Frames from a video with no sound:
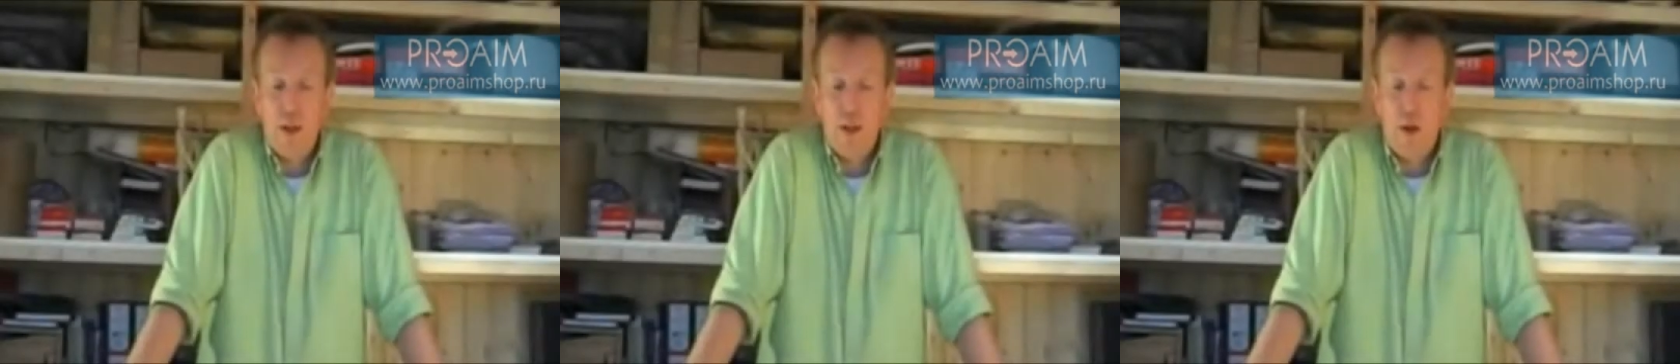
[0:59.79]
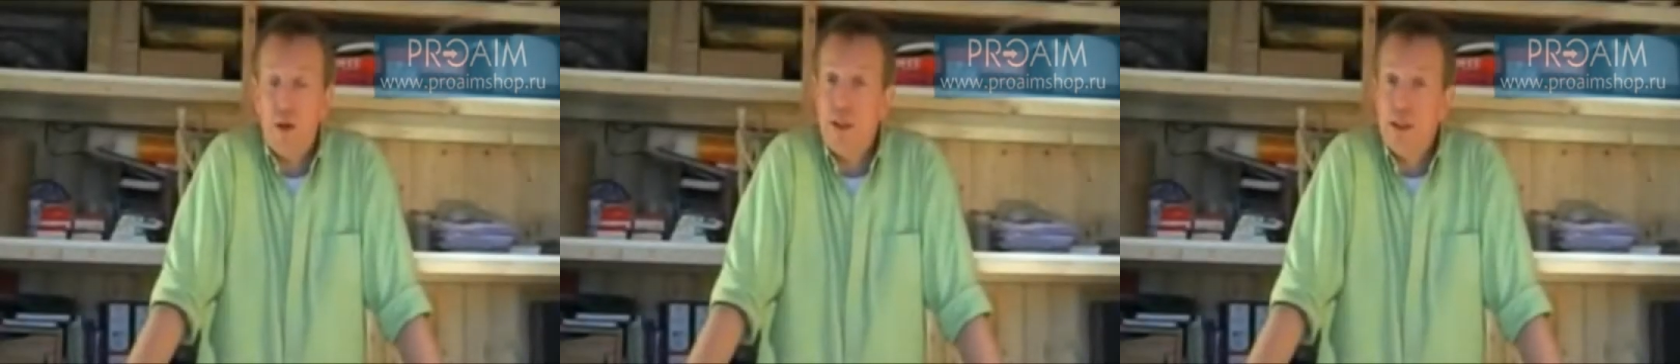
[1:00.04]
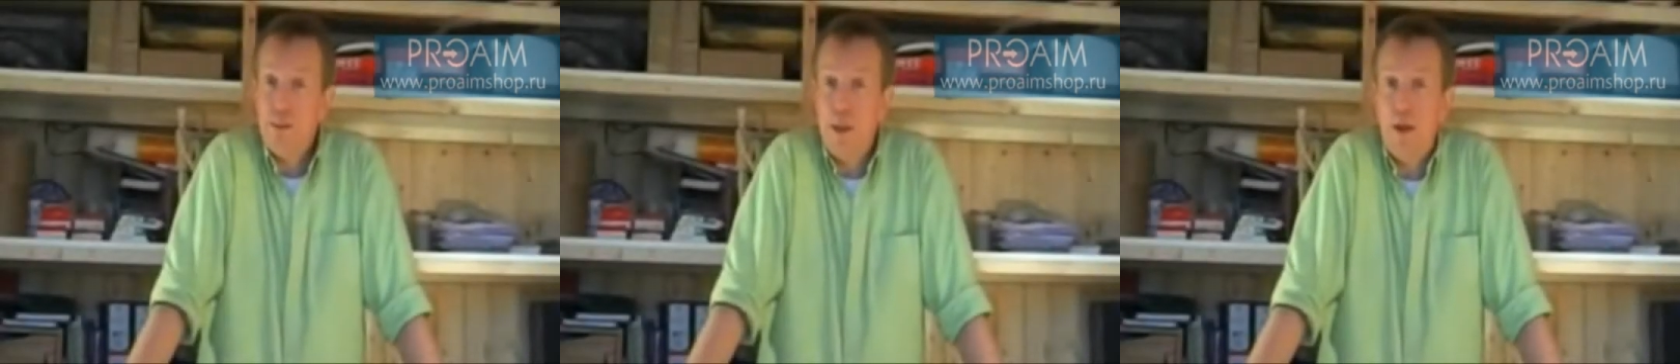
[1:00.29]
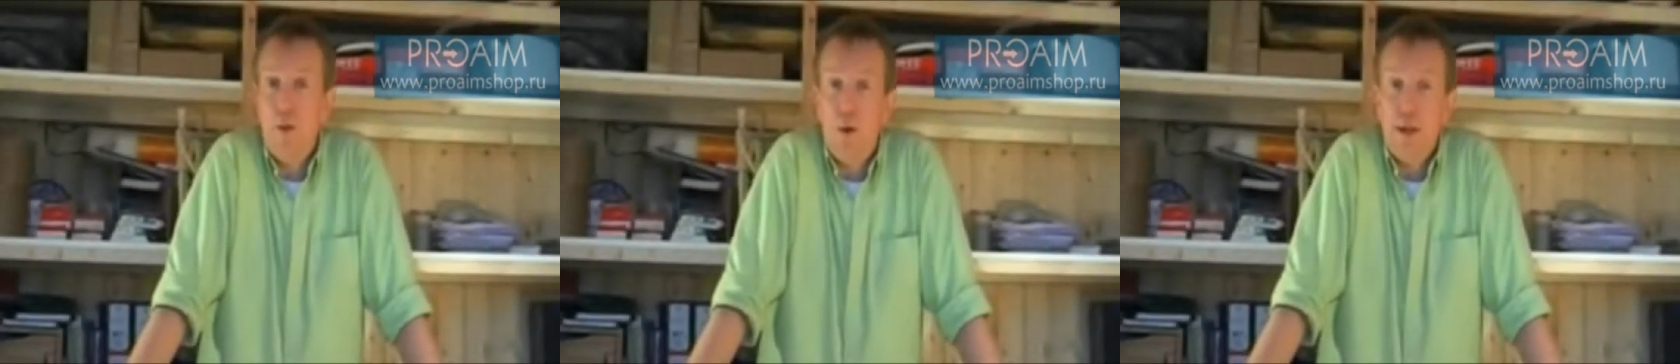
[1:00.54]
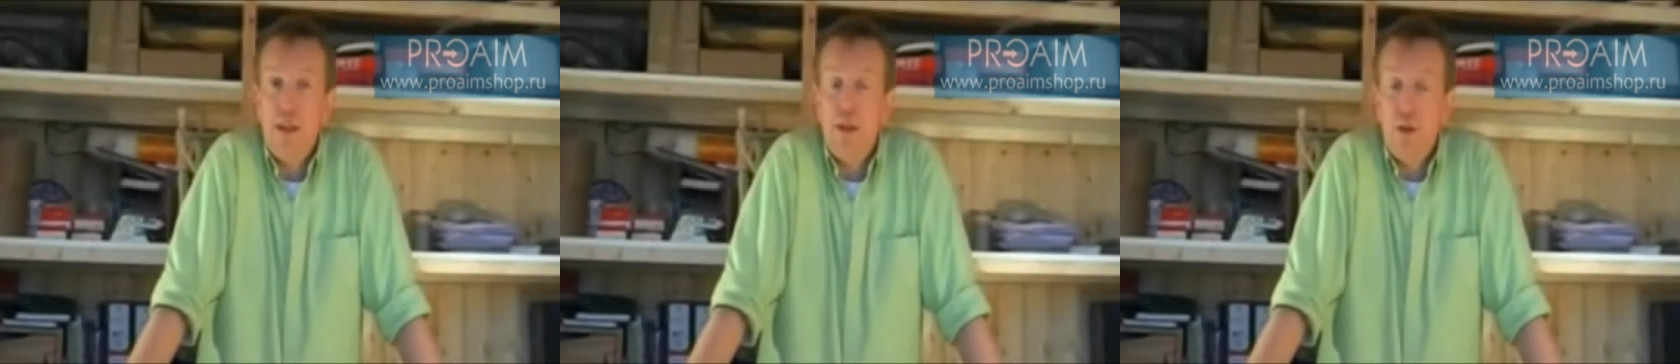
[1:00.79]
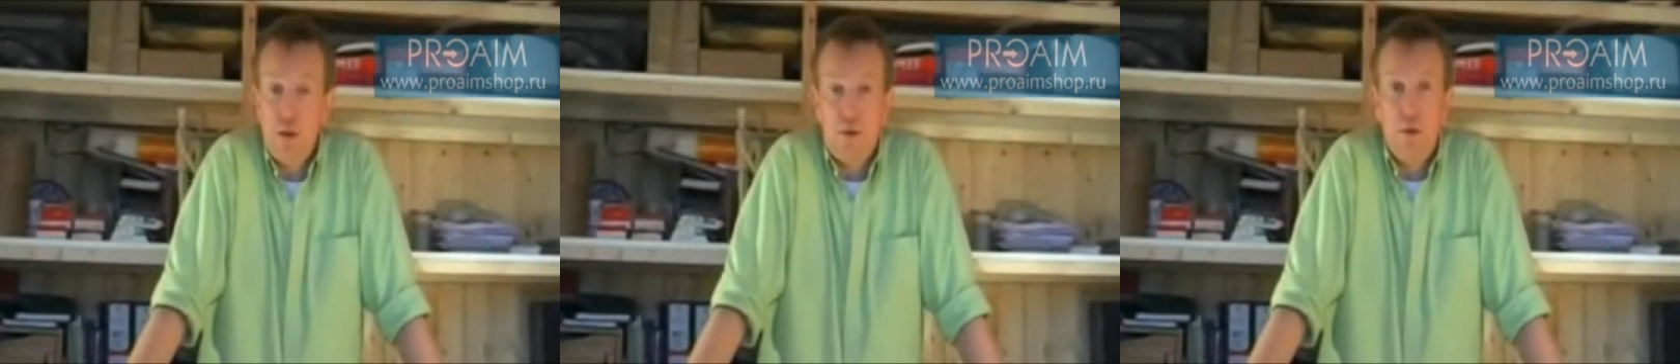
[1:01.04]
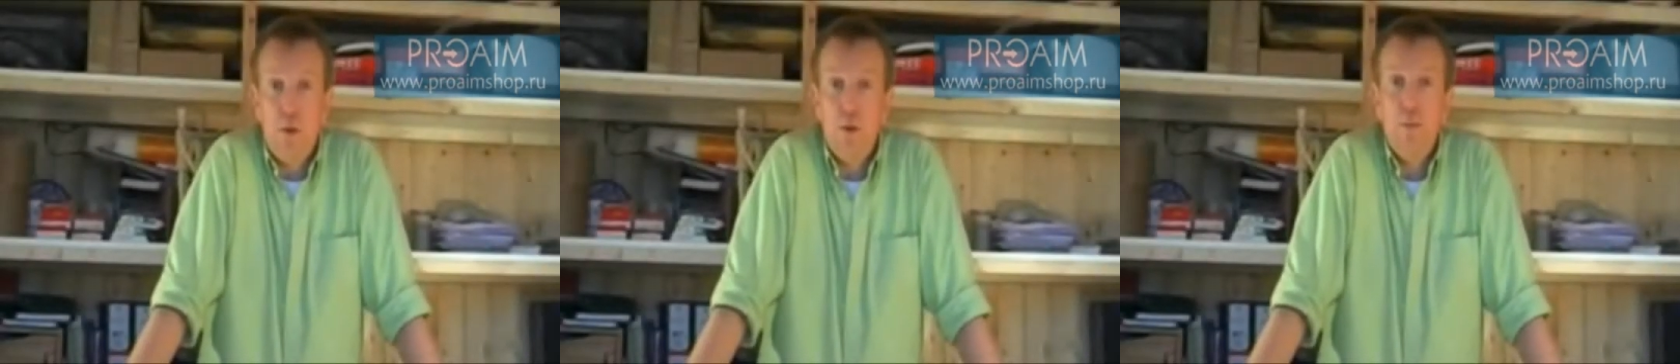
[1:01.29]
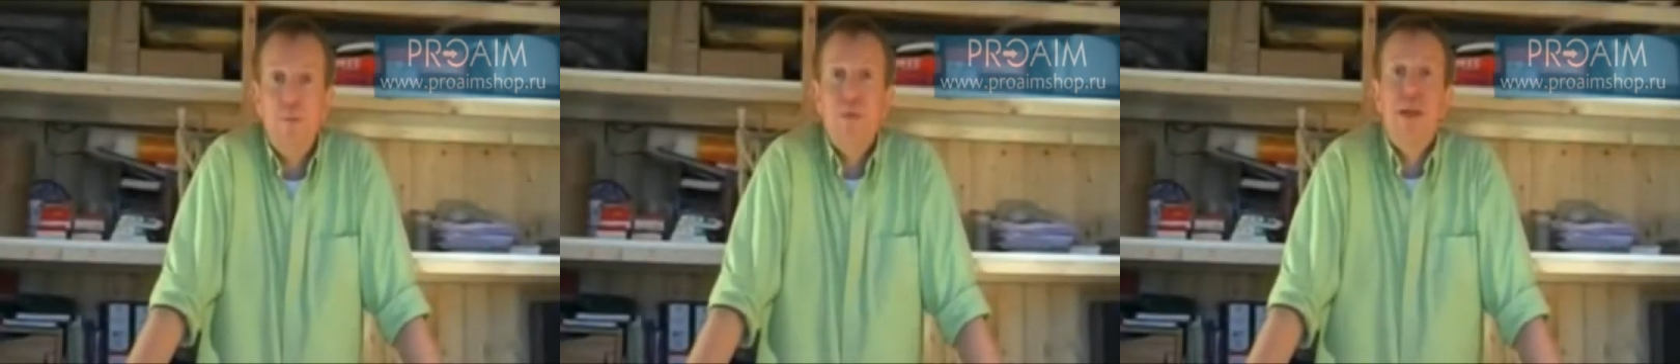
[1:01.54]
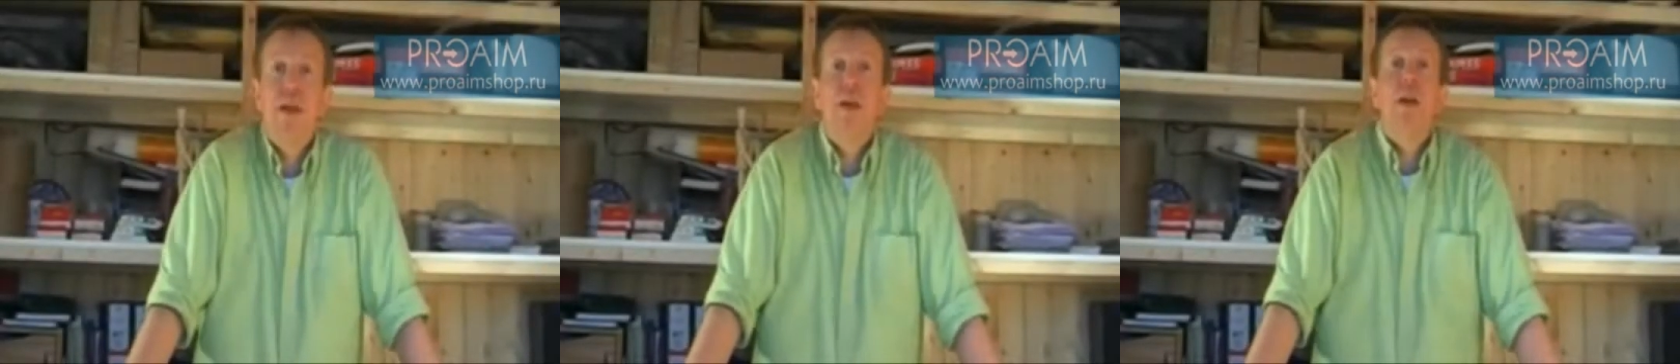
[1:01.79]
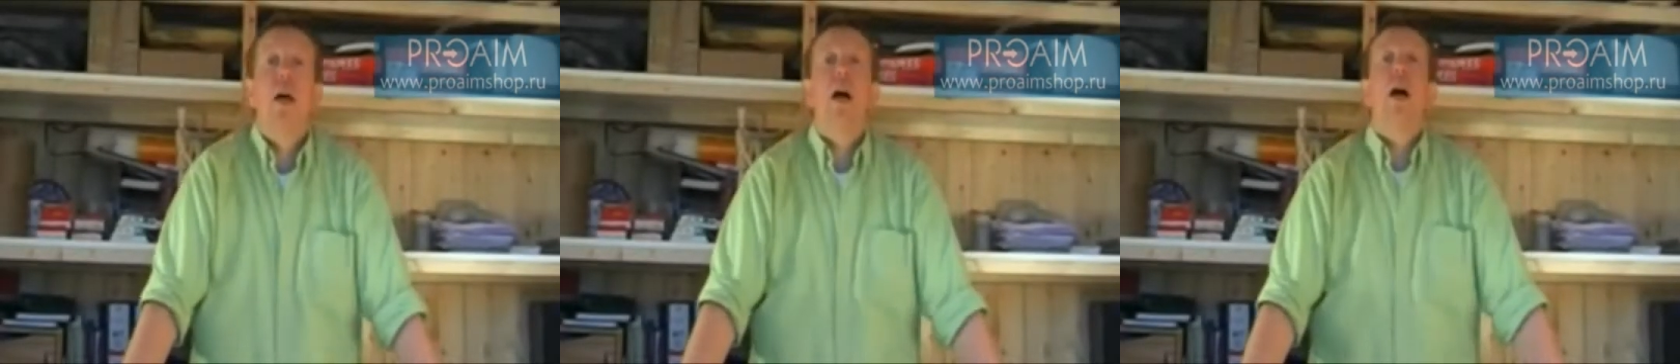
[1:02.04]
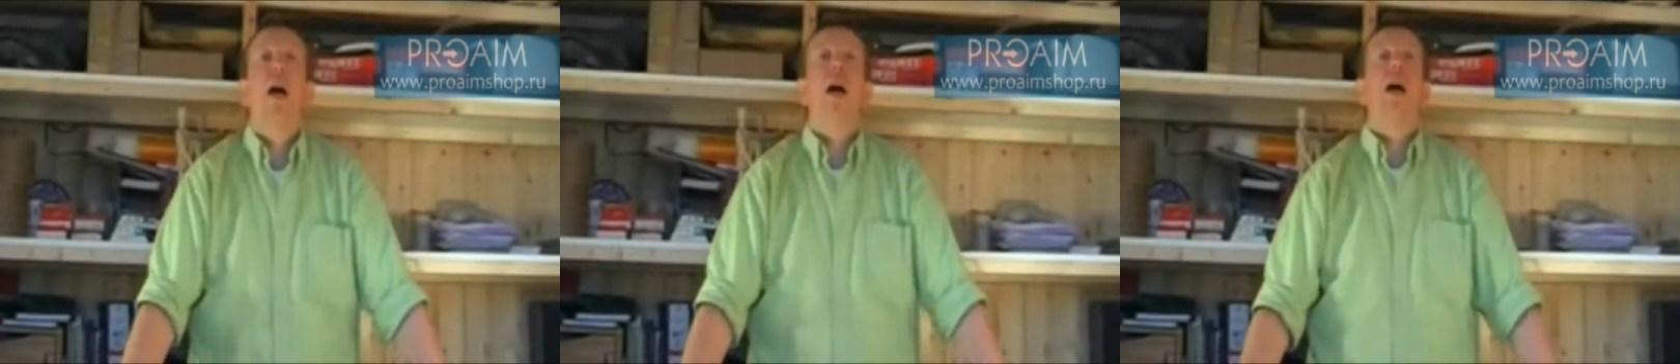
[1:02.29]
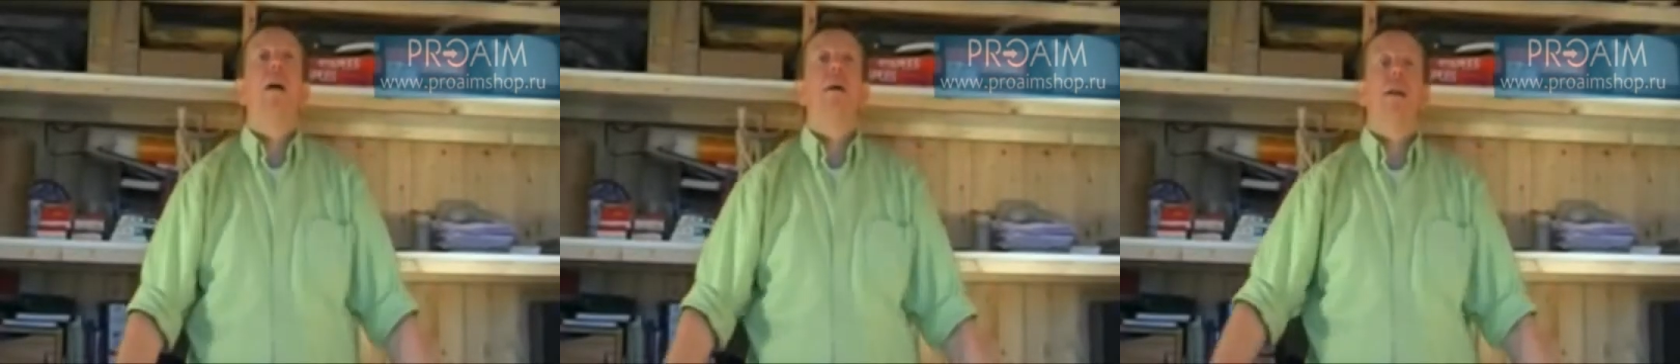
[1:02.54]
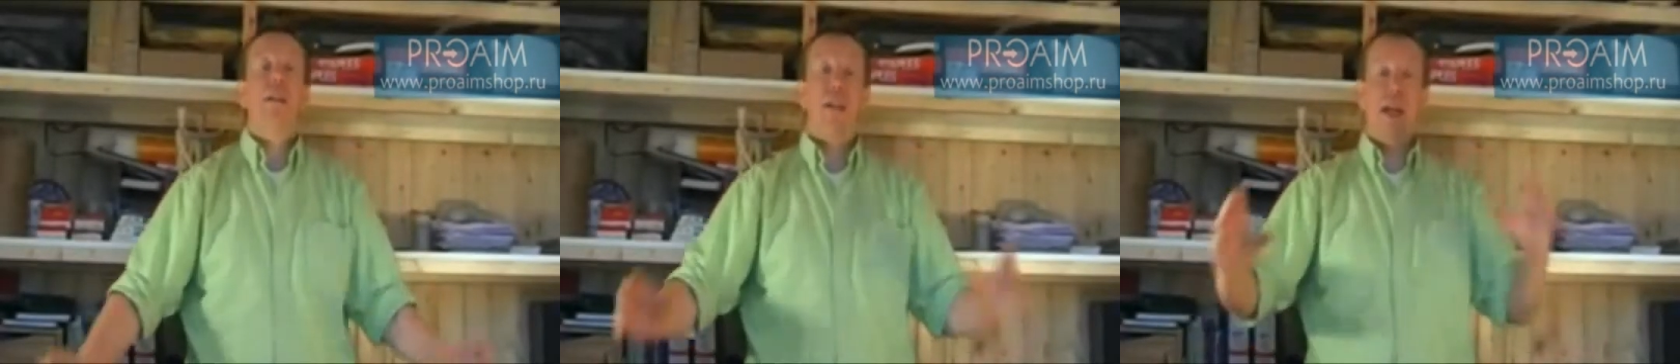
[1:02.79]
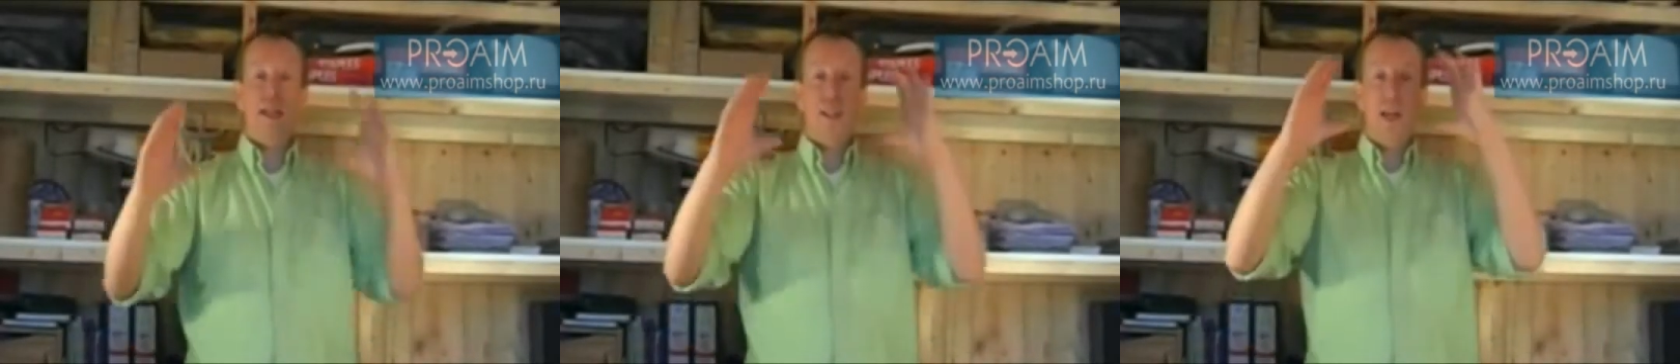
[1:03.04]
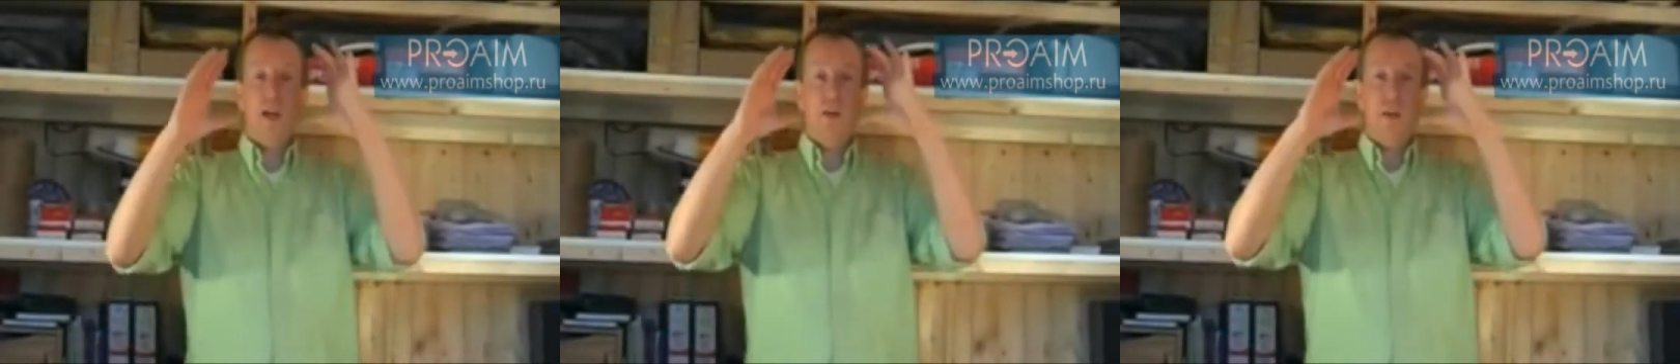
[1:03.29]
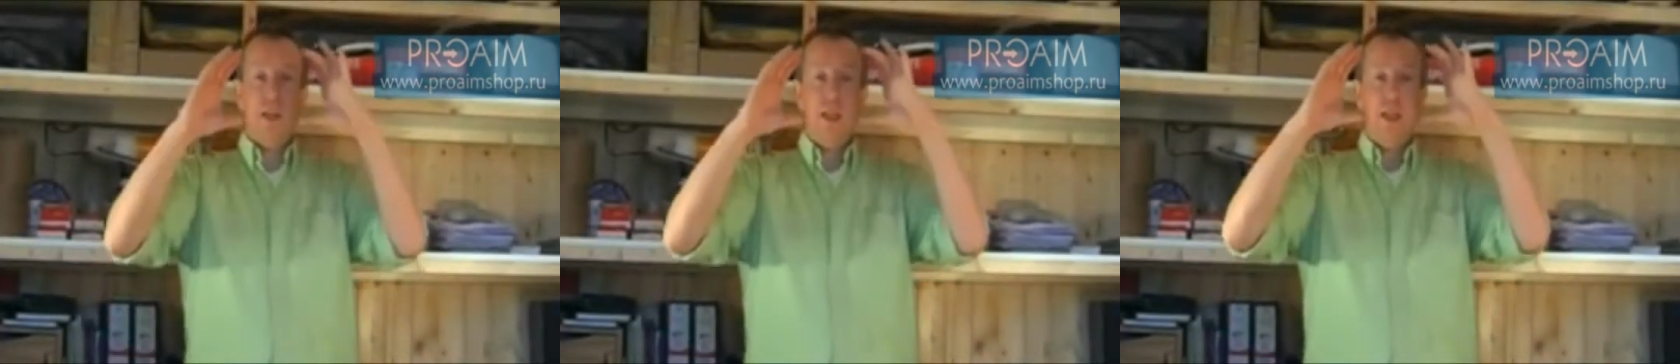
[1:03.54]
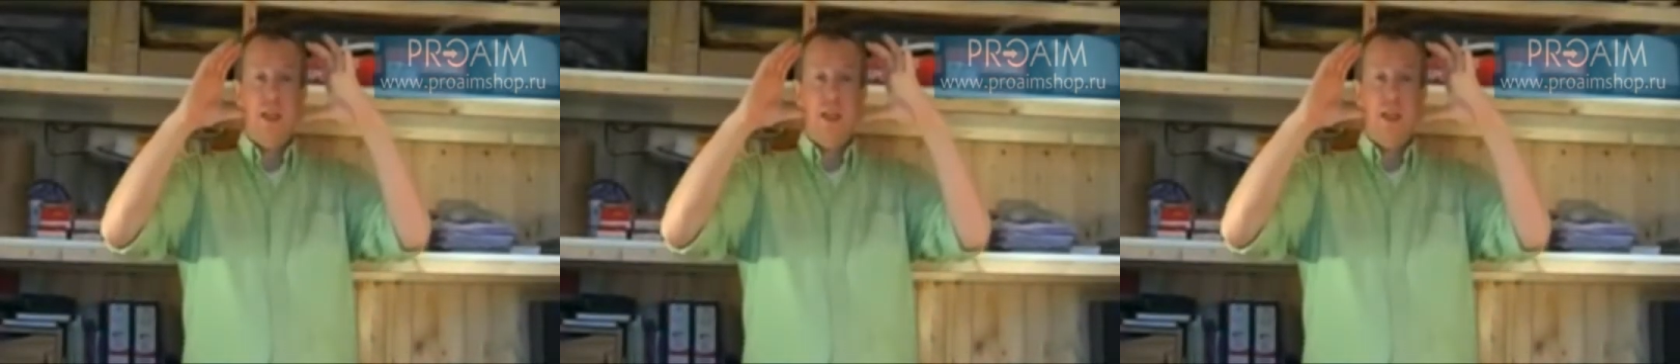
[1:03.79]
quite a lot. It's been quite useful. It takes out